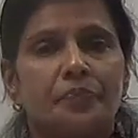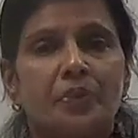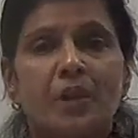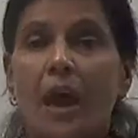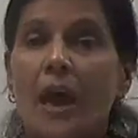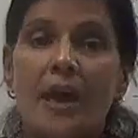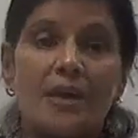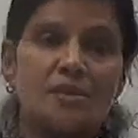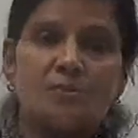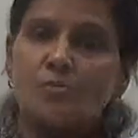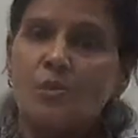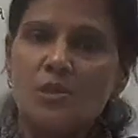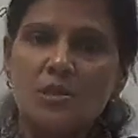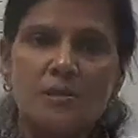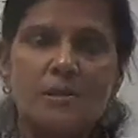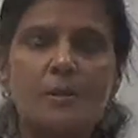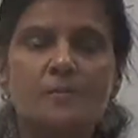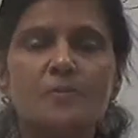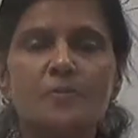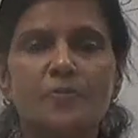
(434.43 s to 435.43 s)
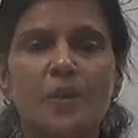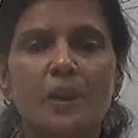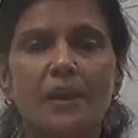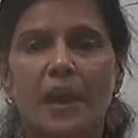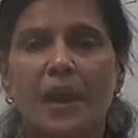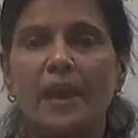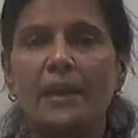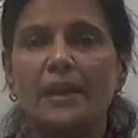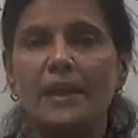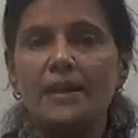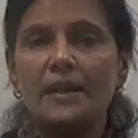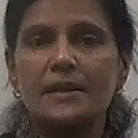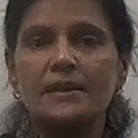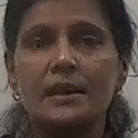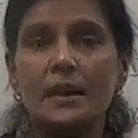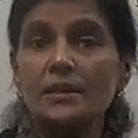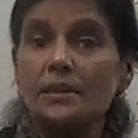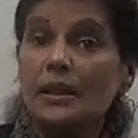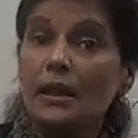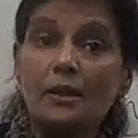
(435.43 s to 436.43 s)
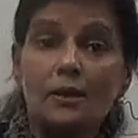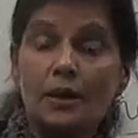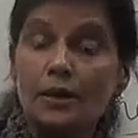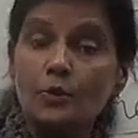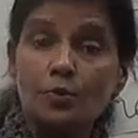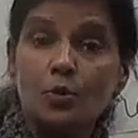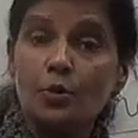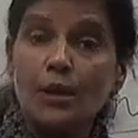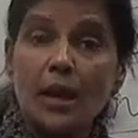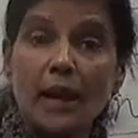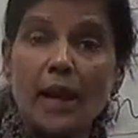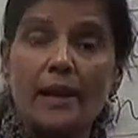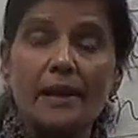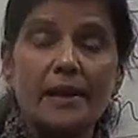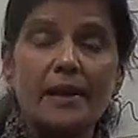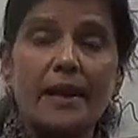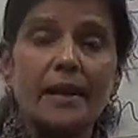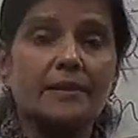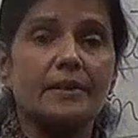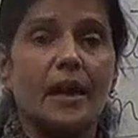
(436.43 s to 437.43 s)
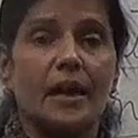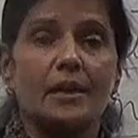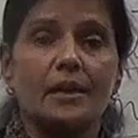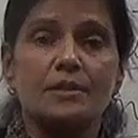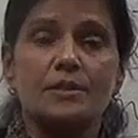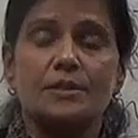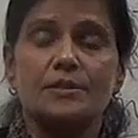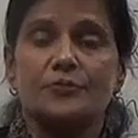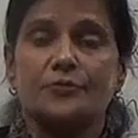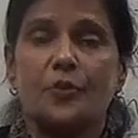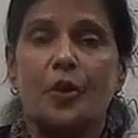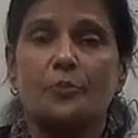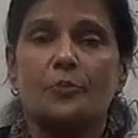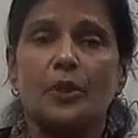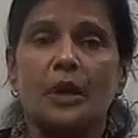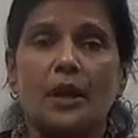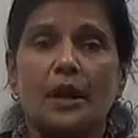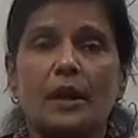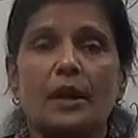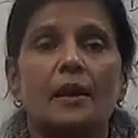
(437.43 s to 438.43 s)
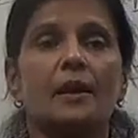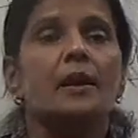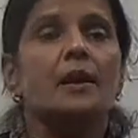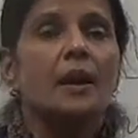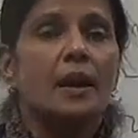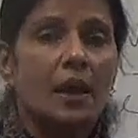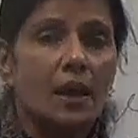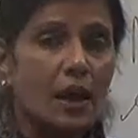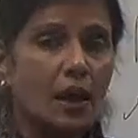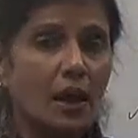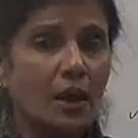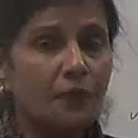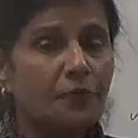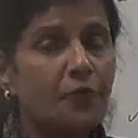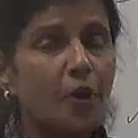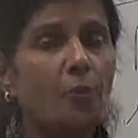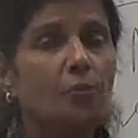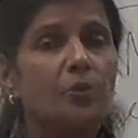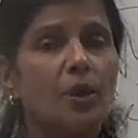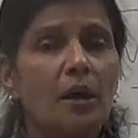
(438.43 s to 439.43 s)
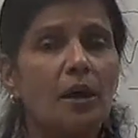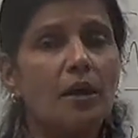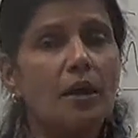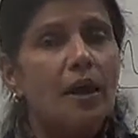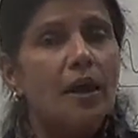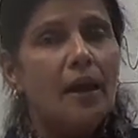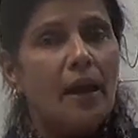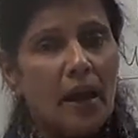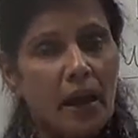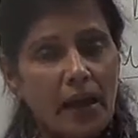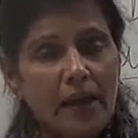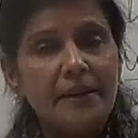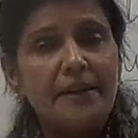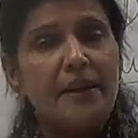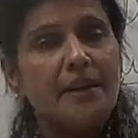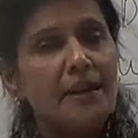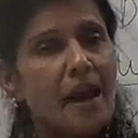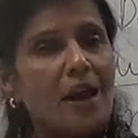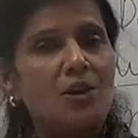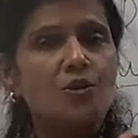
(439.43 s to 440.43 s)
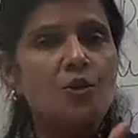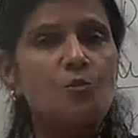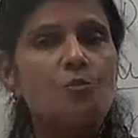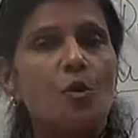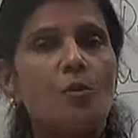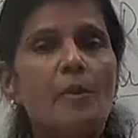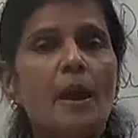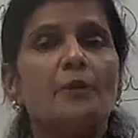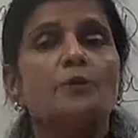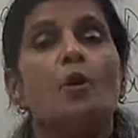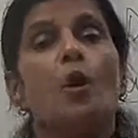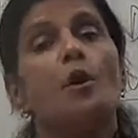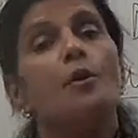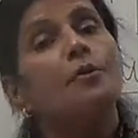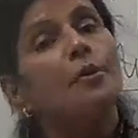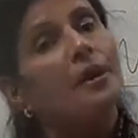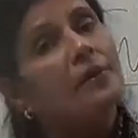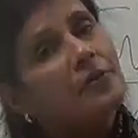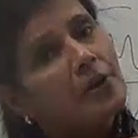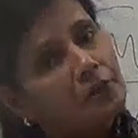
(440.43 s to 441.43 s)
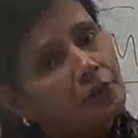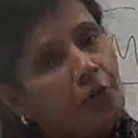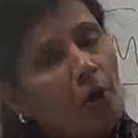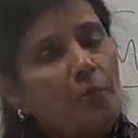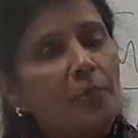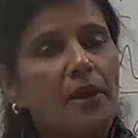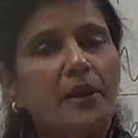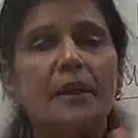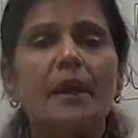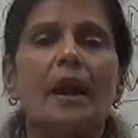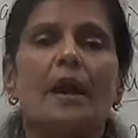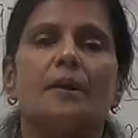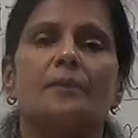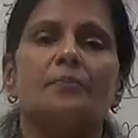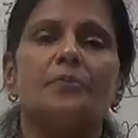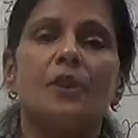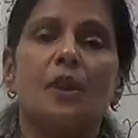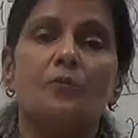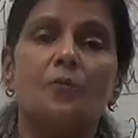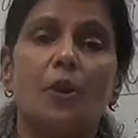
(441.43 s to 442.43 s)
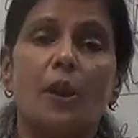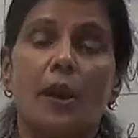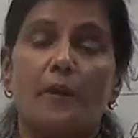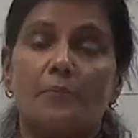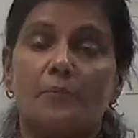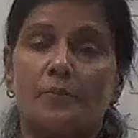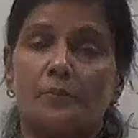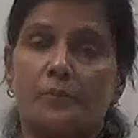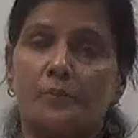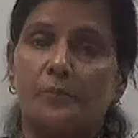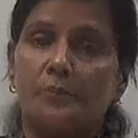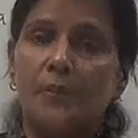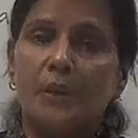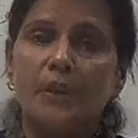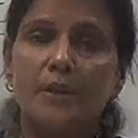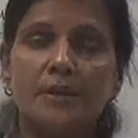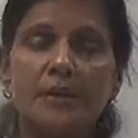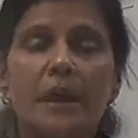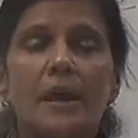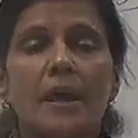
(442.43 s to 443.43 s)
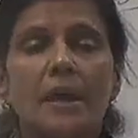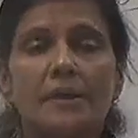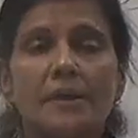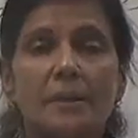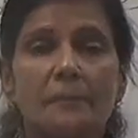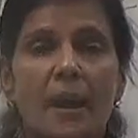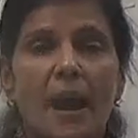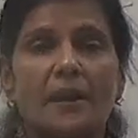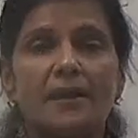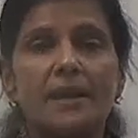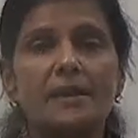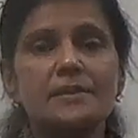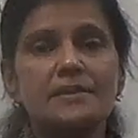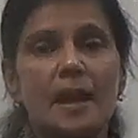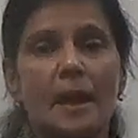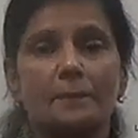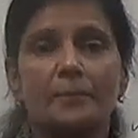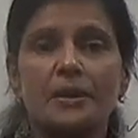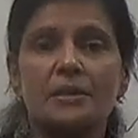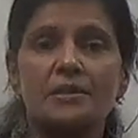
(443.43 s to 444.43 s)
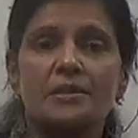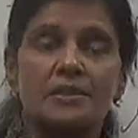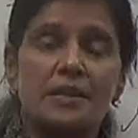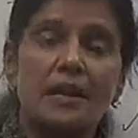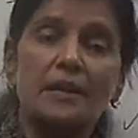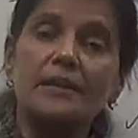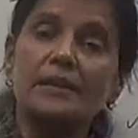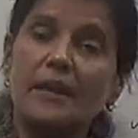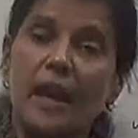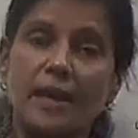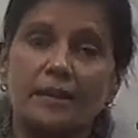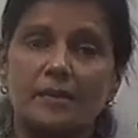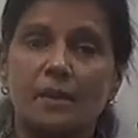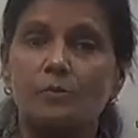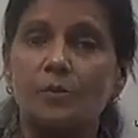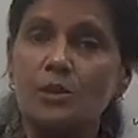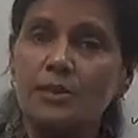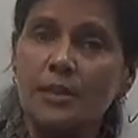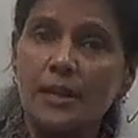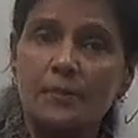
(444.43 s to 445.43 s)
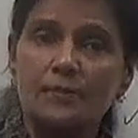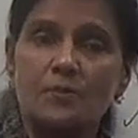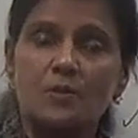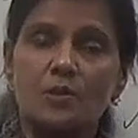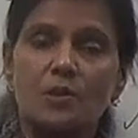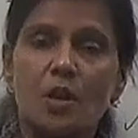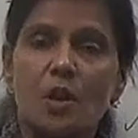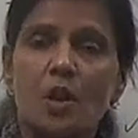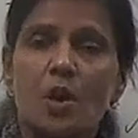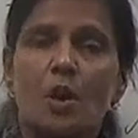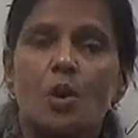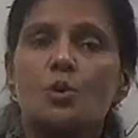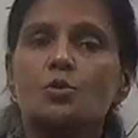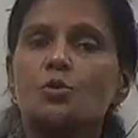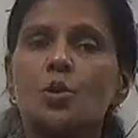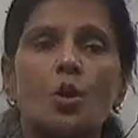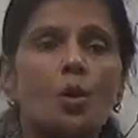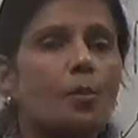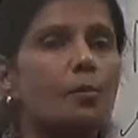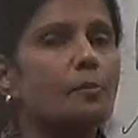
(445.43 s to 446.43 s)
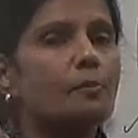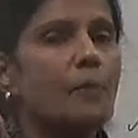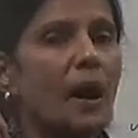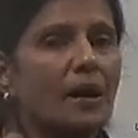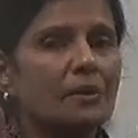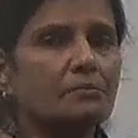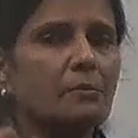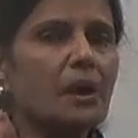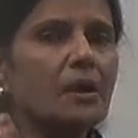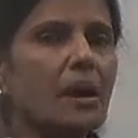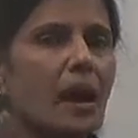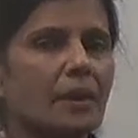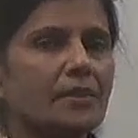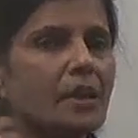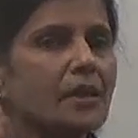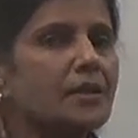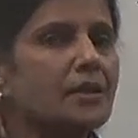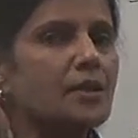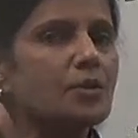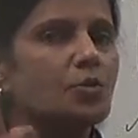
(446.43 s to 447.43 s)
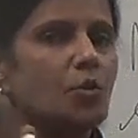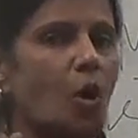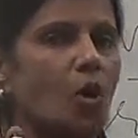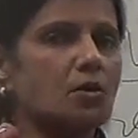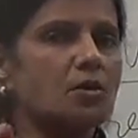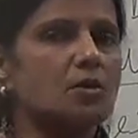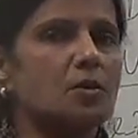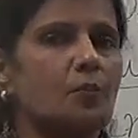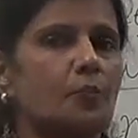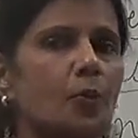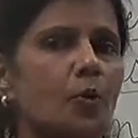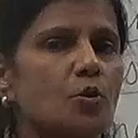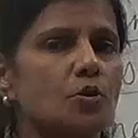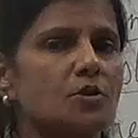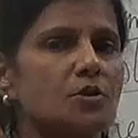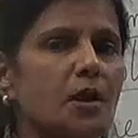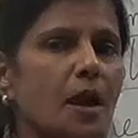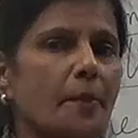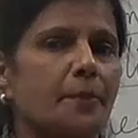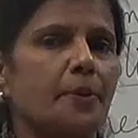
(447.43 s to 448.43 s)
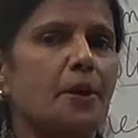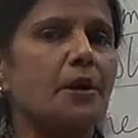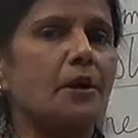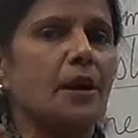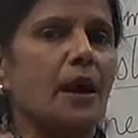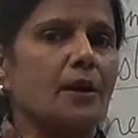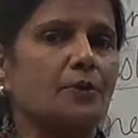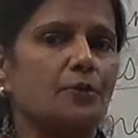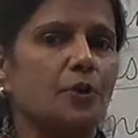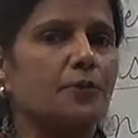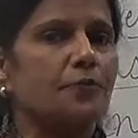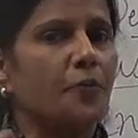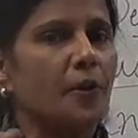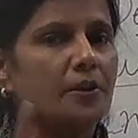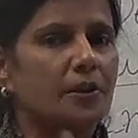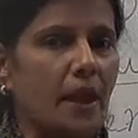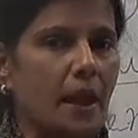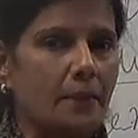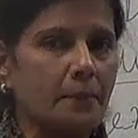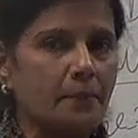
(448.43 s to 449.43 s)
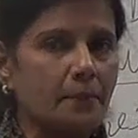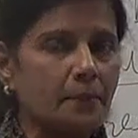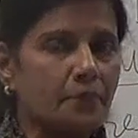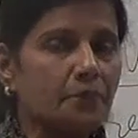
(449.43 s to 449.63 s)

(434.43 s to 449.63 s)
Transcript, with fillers: as Muslims were alienated they, it could alienate Dalits from the uh, from the Indian national movement or even from India. They would have been demanding separate state like the Muslims. So Mahatma Gandhi did not support separate electorate for them.